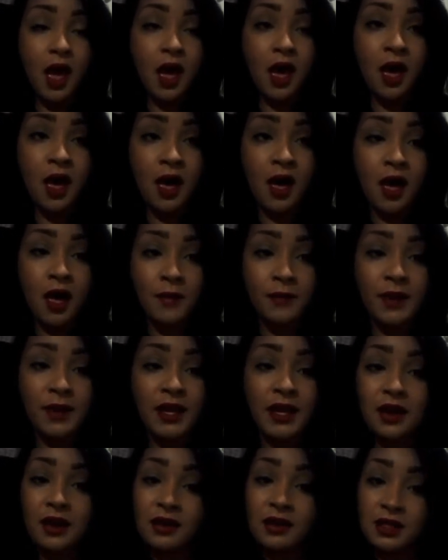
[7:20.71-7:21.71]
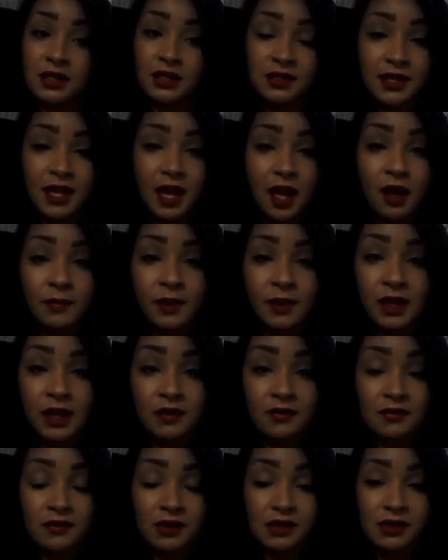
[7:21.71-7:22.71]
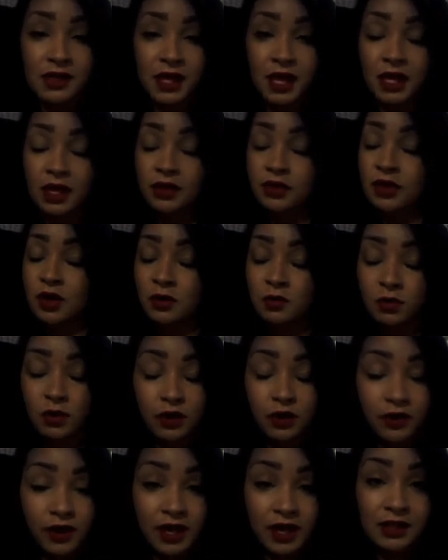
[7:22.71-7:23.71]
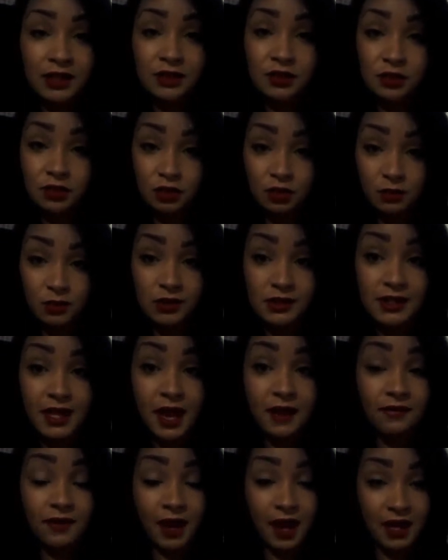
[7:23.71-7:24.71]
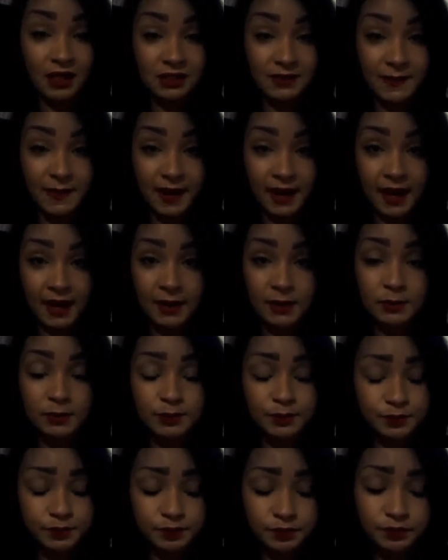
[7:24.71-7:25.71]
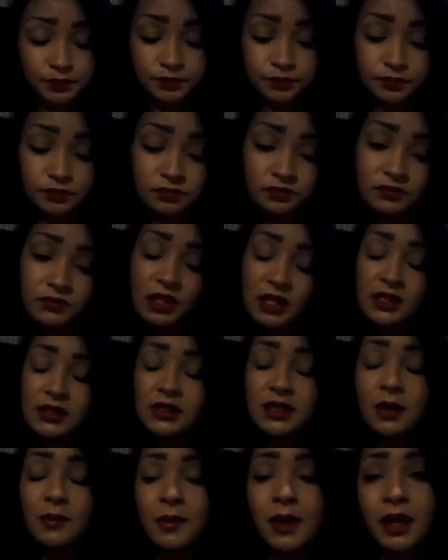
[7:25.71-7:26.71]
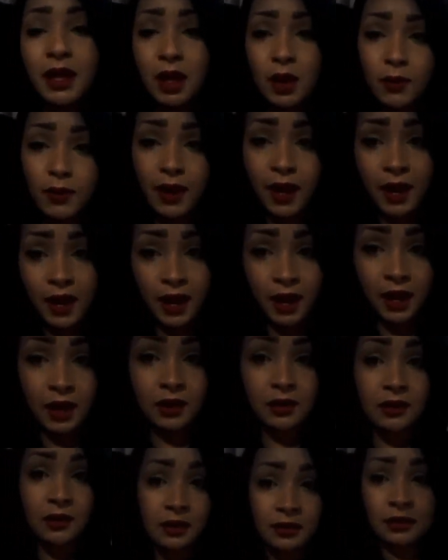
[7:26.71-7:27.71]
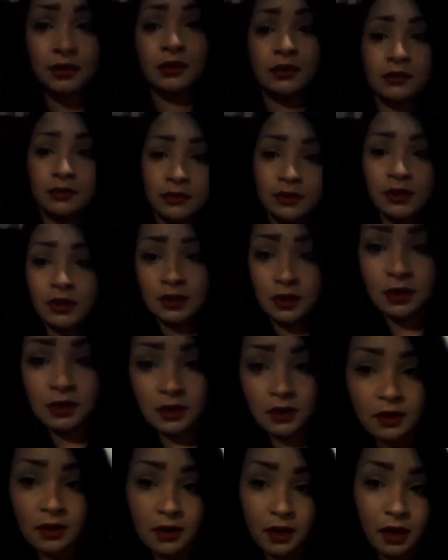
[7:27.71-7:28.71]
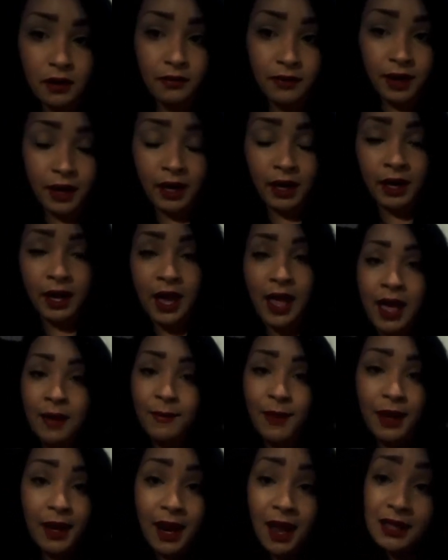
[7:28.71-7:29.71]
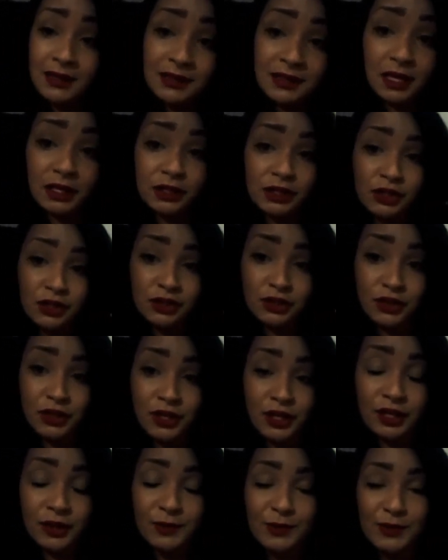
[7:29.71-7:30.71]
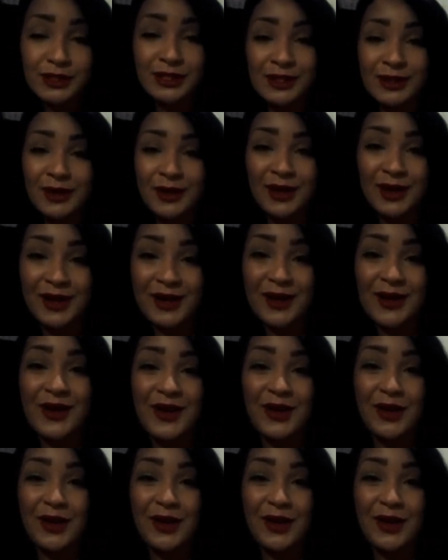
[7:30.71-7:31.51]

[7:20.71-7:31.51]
Um, he did tell me he was like, "Don't worry, it's normal to have gas pain." So I'm like, okay, you know, all right. I have my Gas-X strips, you know,